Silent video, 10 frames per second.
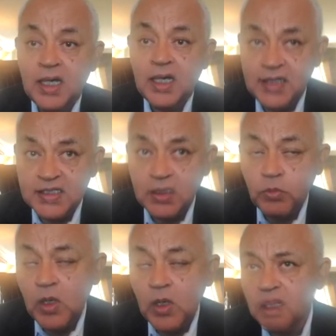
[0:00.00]
and they
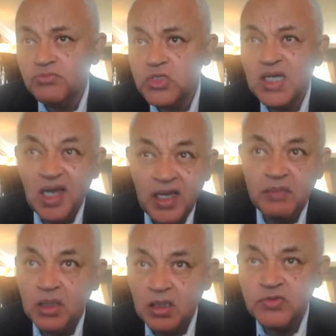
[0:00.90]
said, well,
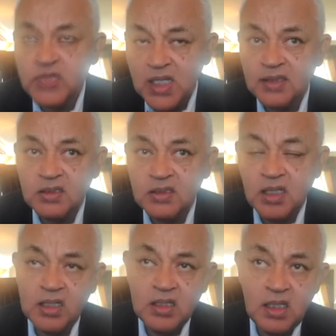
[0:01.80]
CIA believes that
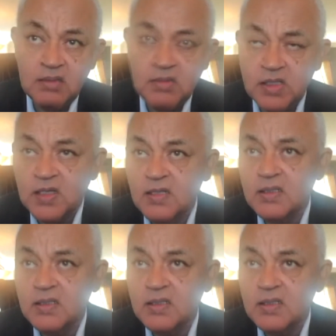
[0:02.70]
the